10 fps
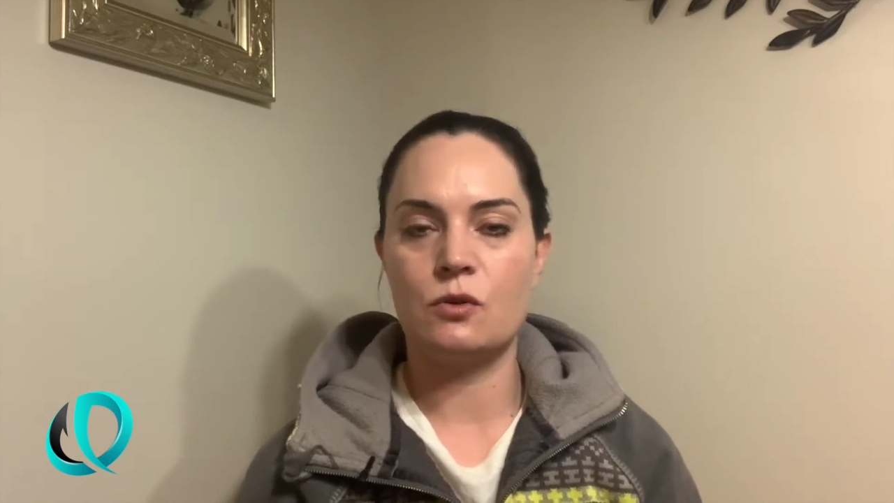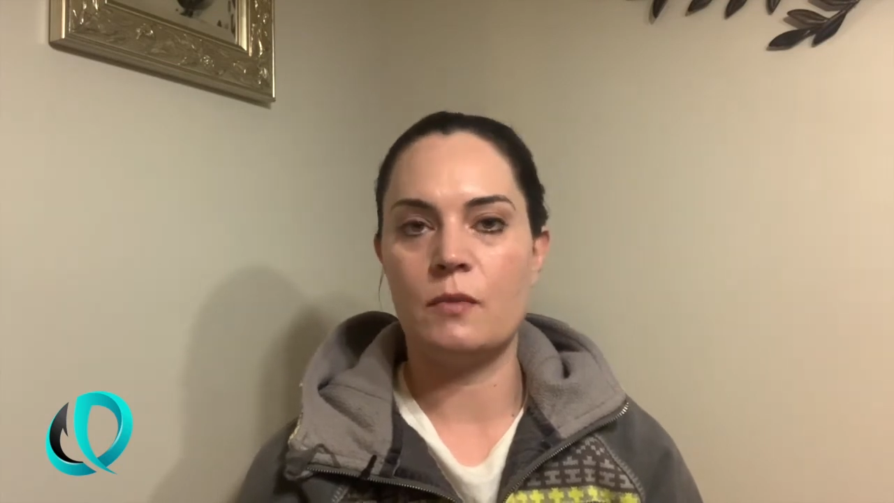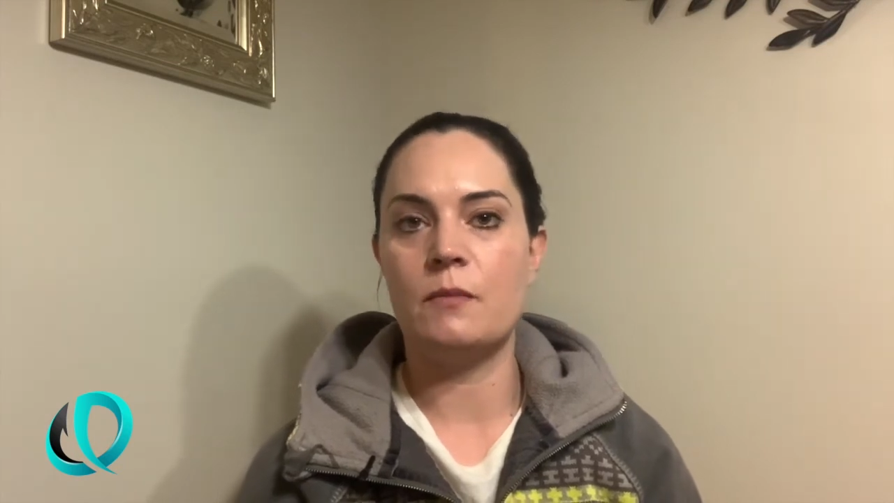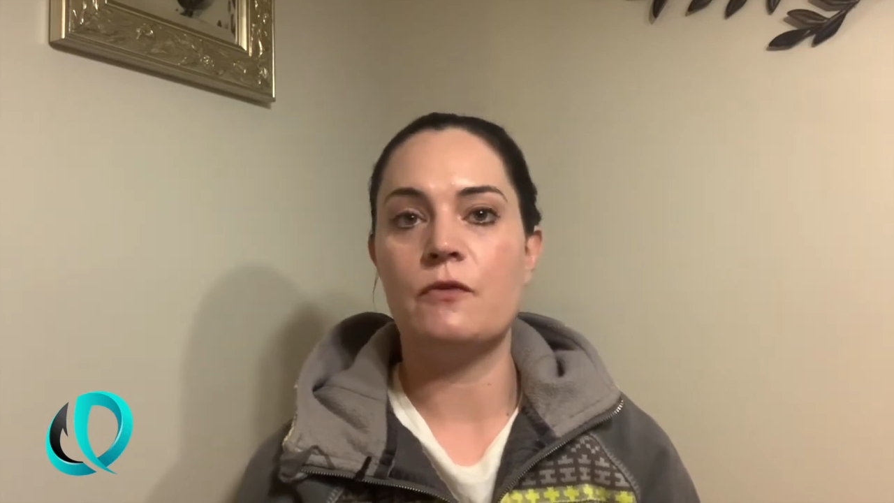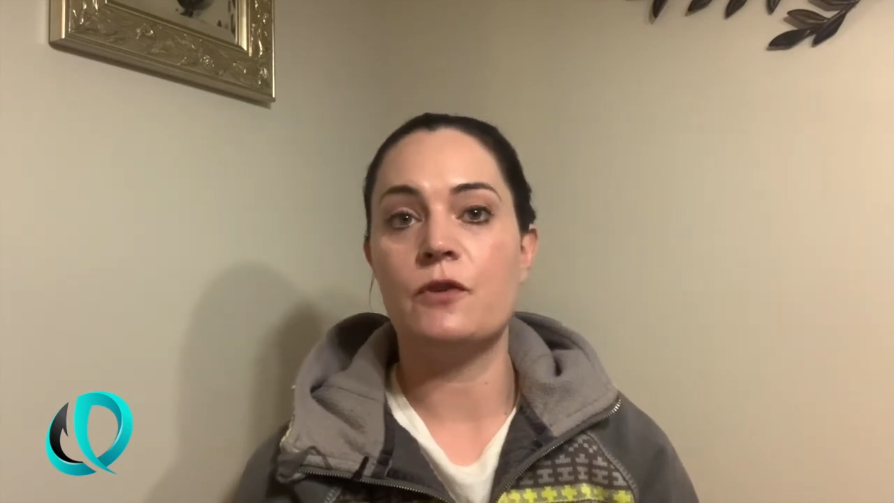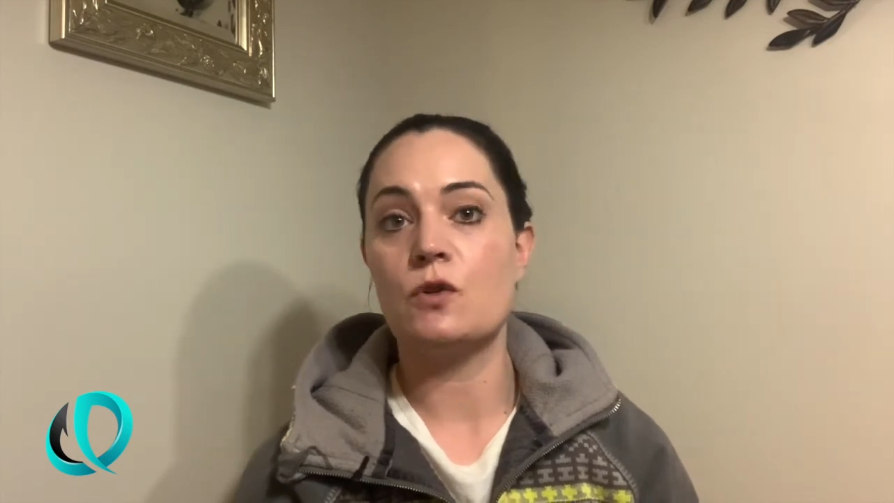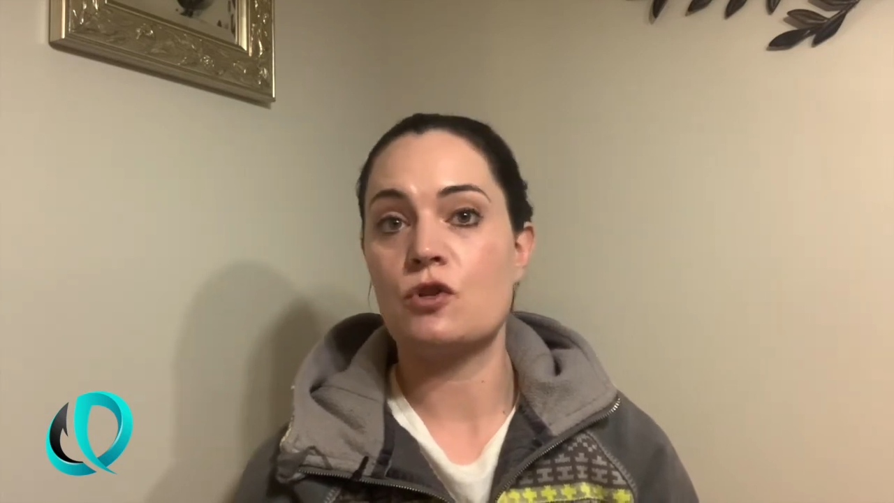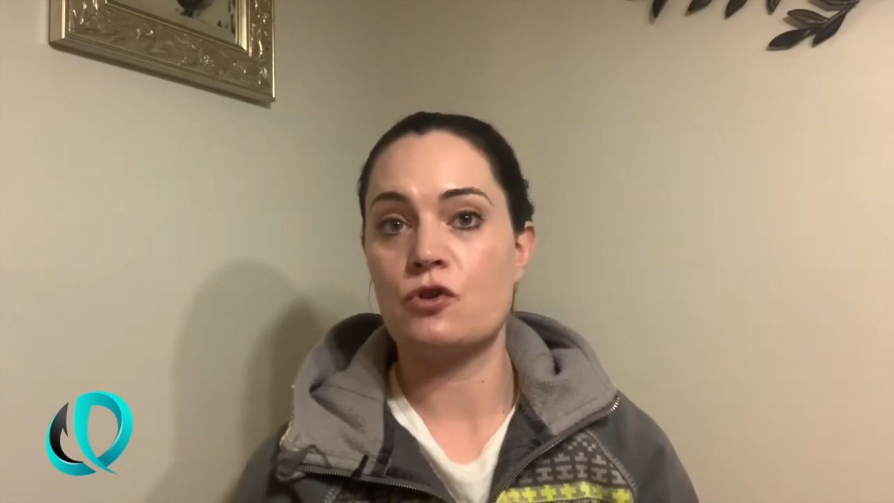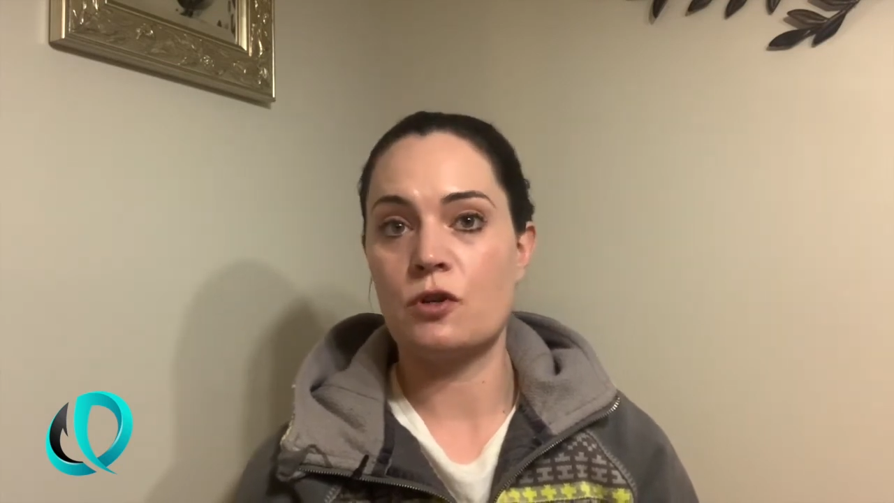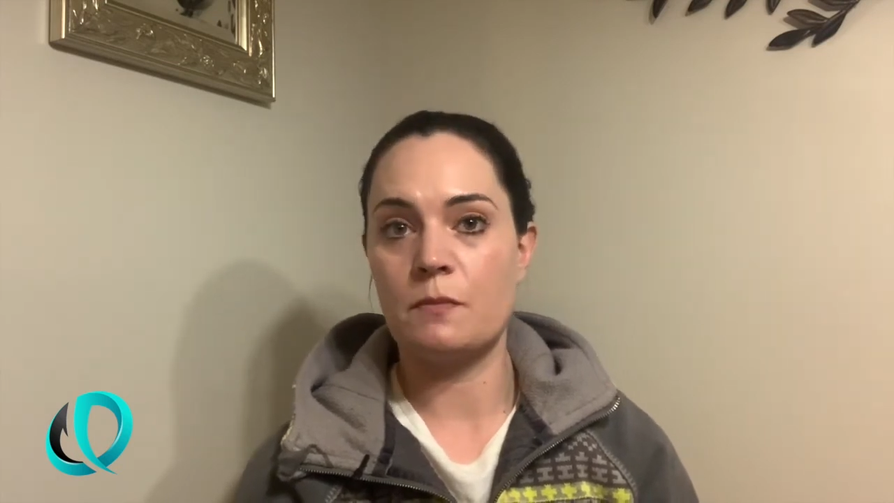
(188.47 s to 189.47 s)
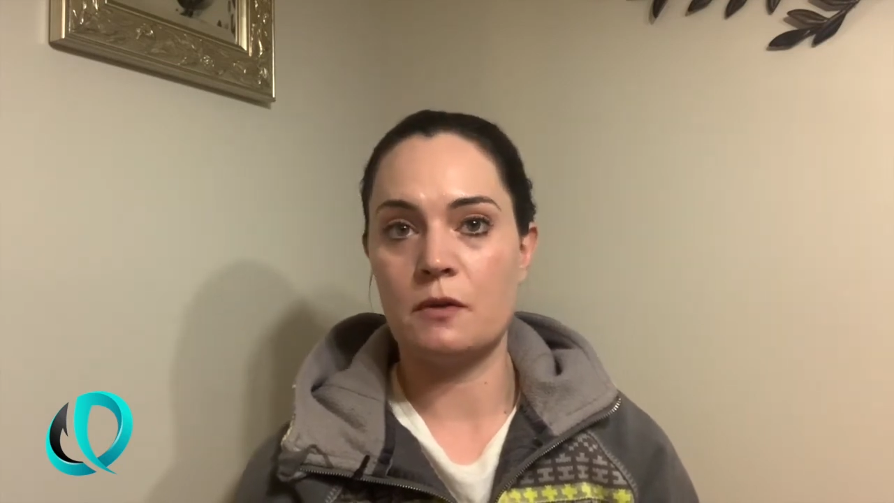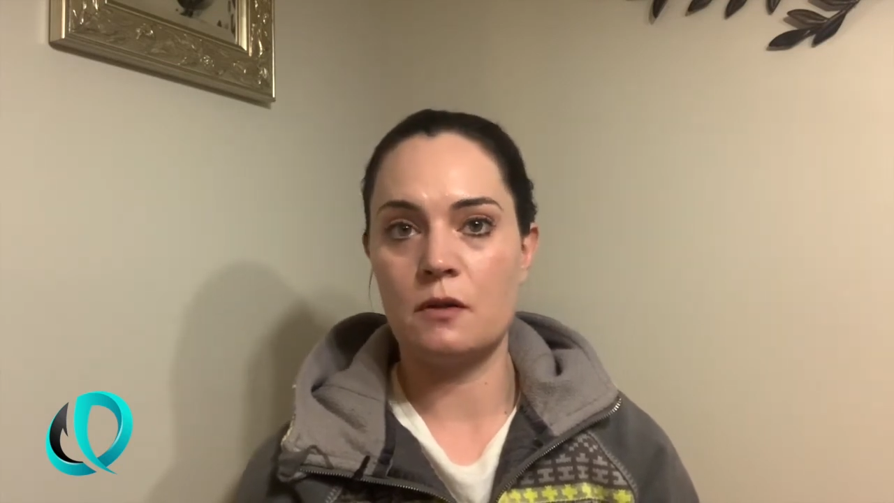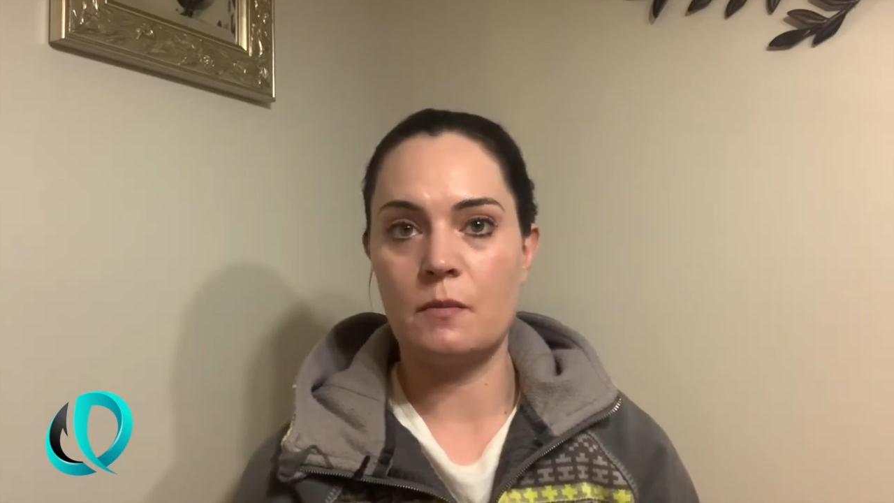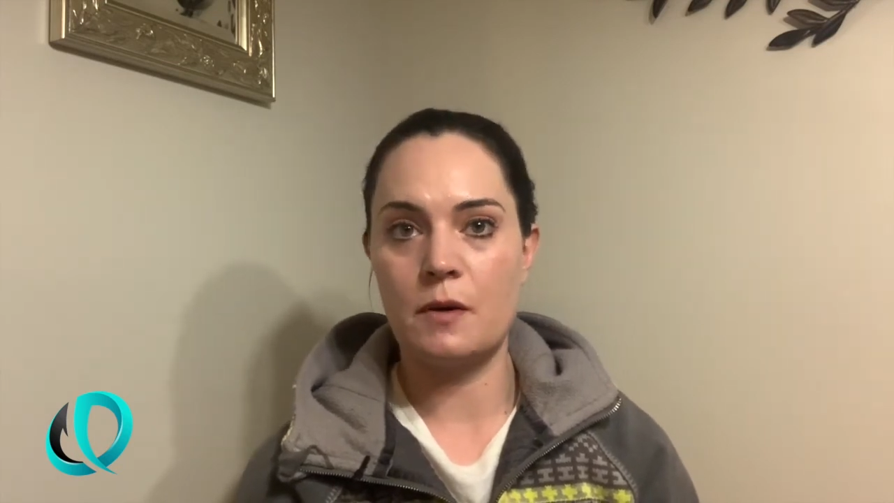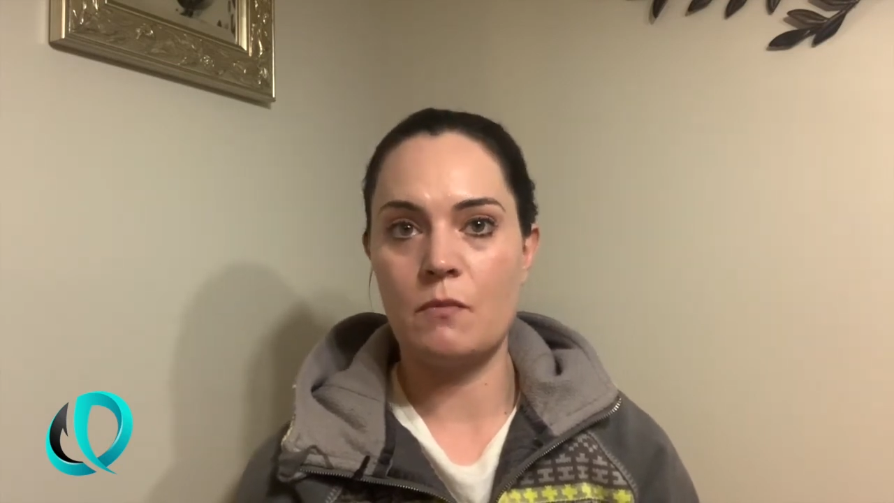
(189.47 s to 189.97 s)
or maybe future trip a
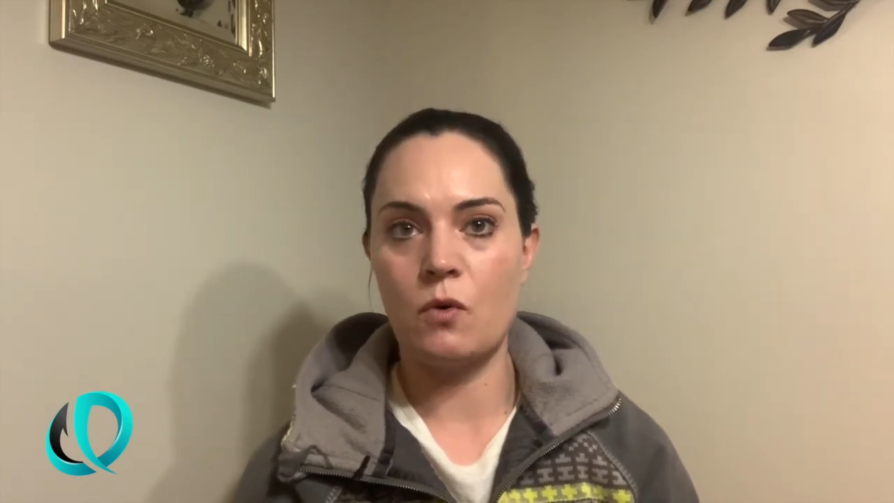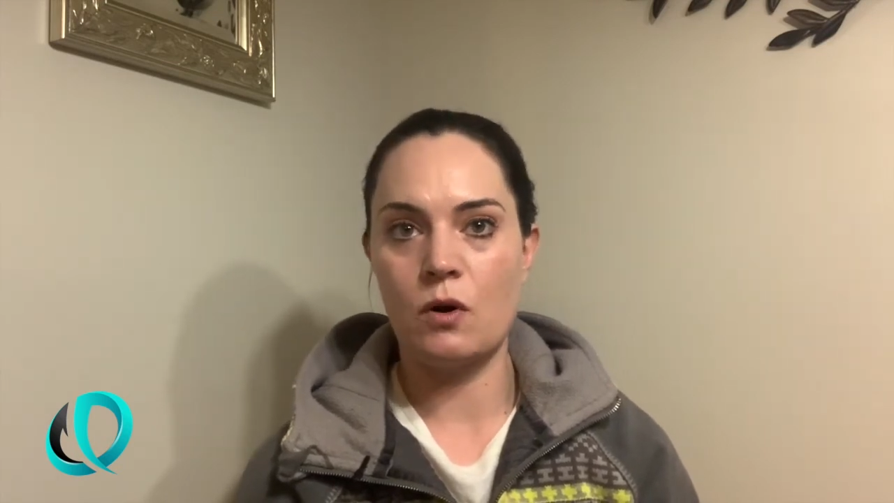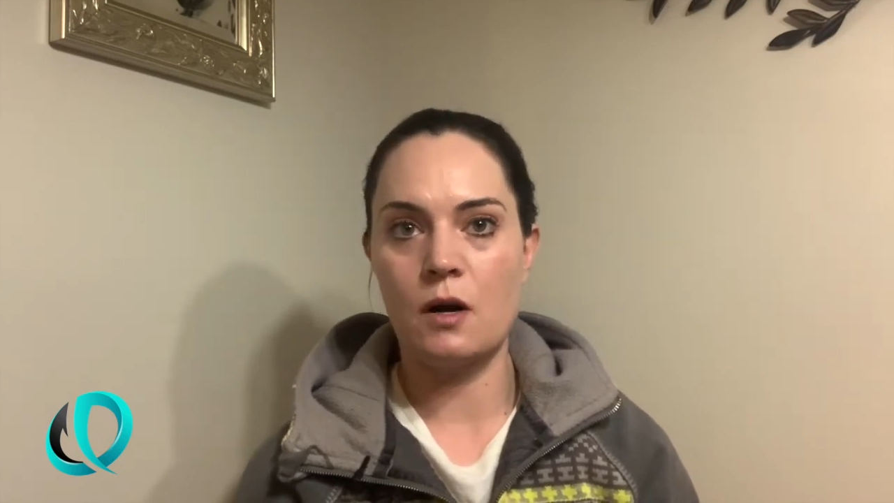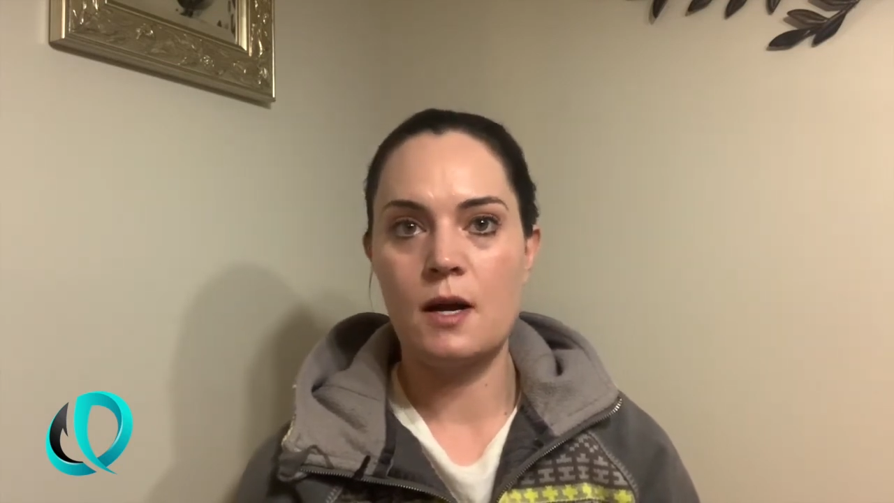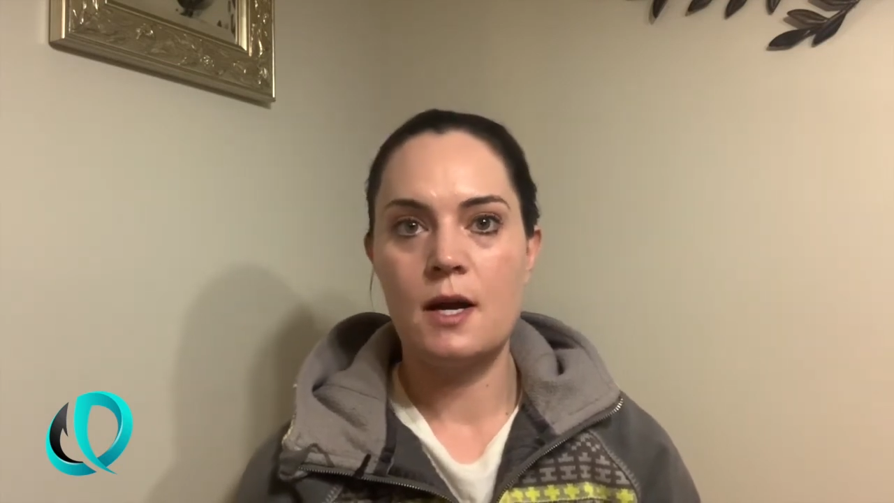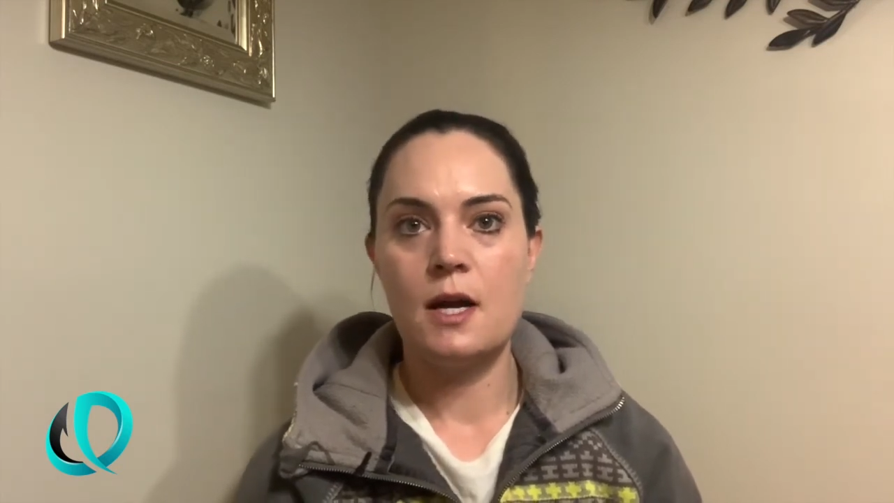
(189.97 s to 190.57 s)
little bit more.